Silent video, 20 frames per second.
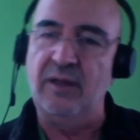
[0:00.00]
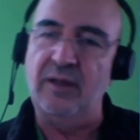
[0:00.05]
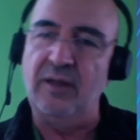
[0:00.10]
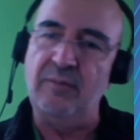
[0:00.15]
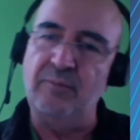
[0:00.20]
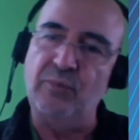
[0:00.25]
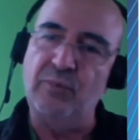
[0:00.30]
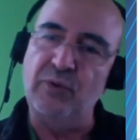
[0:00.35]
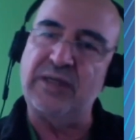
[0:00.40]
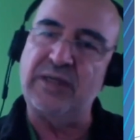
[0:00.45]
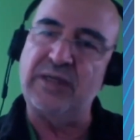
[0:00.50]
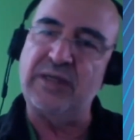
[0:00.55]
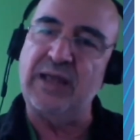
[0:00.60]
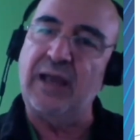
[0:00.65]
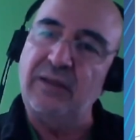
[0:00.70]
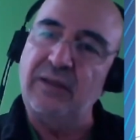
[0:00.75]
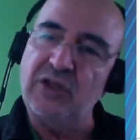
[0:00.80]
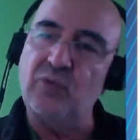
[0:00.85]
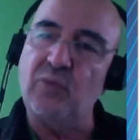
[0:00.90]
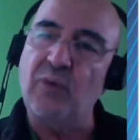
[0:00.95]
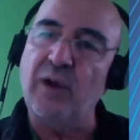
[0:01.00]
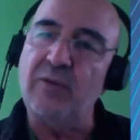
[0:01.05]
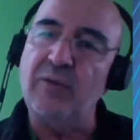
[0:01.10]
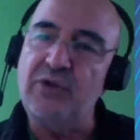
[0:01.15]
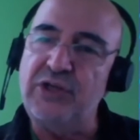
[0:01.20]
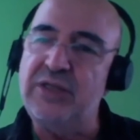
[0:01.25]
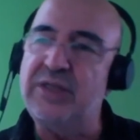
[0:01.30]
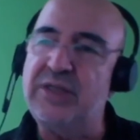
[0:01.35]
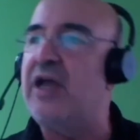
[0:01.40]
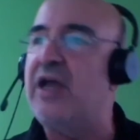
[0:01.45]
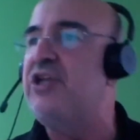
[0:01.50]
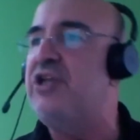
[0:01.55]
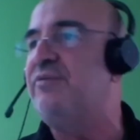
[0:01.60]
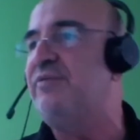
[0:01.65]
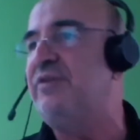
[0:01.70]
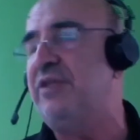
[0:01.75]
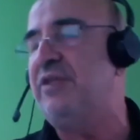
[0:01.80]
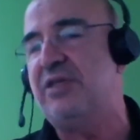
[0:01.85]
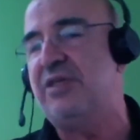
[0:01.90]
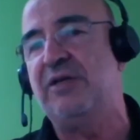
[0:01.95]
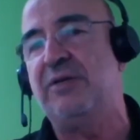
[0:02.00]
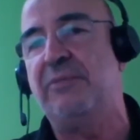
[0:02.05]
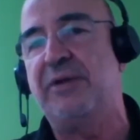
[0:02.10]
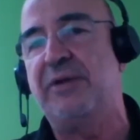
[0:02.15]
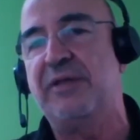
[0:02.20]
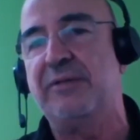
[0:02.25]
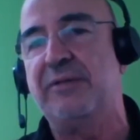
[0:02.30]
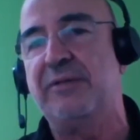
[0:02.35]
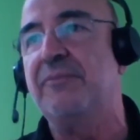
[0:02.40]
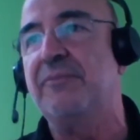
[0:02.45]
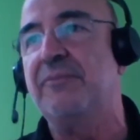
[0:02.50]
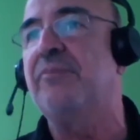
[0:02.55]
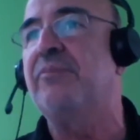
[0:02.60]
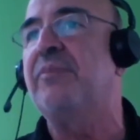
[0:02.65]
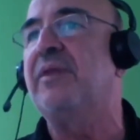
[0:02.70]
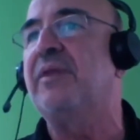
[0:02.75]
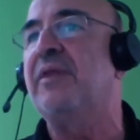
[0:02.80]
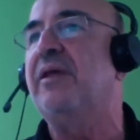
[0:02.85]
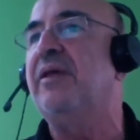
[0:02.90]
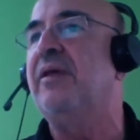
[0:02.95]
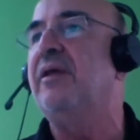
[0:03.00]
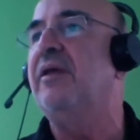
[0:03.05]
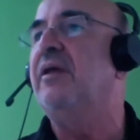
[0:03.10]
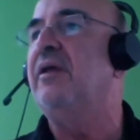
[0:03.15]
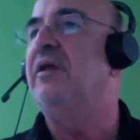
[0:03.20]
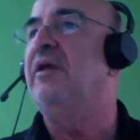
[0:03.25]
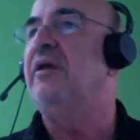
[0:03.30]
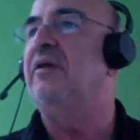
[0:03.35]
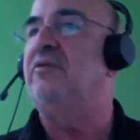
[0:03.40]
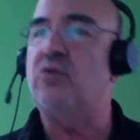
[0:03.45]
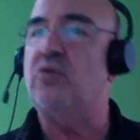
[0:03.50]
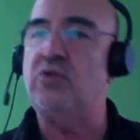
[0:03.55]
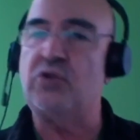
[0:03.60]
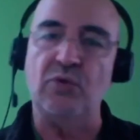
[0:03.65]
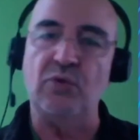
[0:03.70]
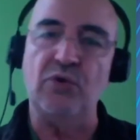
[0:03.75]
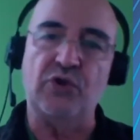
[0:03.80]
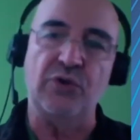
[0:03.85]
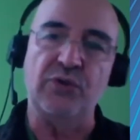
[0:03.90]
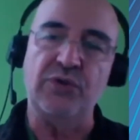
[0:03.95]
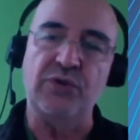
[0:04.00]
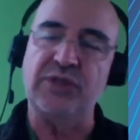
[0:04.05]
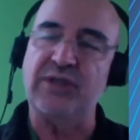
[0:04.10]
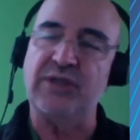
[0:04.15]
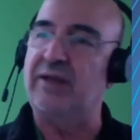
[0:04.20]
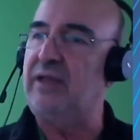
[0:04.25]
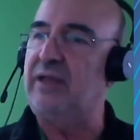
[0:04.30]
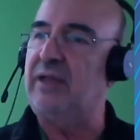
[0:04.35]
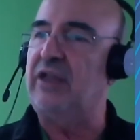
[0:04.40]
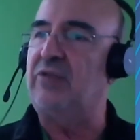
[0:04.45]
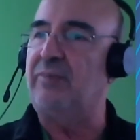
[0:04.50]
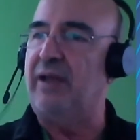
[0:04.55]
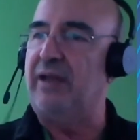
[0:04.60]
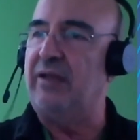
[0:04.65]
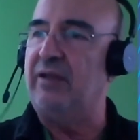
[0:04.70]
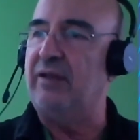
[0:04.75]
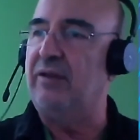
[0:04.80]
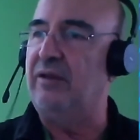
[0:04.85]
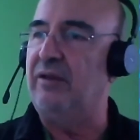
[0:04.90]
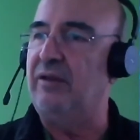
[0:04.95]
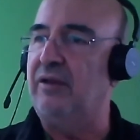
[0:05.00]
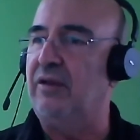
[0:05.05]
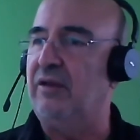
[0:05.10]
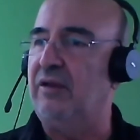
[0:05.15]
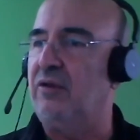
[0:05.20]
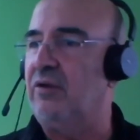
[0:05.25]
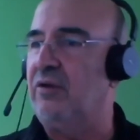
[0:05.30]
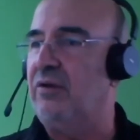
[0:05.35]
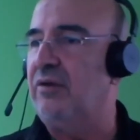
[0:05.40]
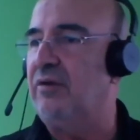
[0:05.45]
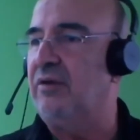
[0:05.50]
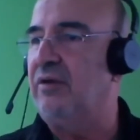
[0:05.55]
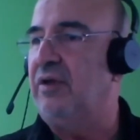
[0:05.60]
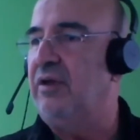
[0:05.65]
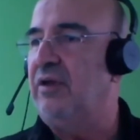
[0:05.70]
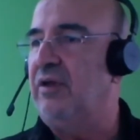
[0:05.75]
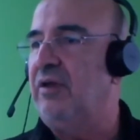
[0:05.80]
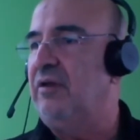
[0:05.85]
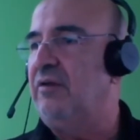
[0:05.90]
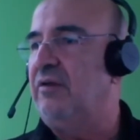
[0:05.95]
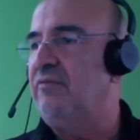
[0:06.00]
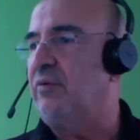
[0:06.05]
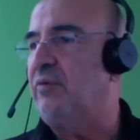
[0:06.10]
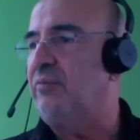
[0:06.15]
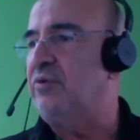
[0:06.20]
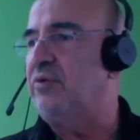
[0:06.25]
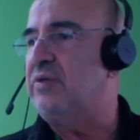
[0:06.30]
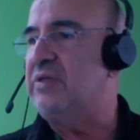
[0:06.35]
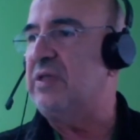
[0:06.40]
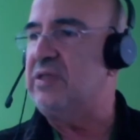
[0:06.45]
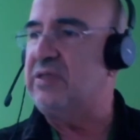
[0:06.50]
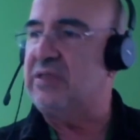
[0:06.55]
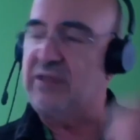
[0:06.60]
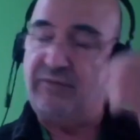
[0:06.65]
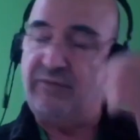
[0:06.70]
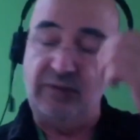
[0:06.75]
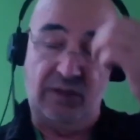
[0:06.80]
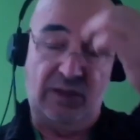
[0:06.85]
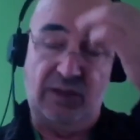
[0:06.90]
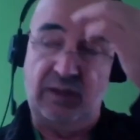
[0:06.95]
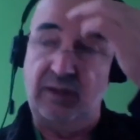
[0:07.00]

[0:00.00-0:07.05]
beside this one, which is HVDC grid. Two solutions are digged by from the seventh.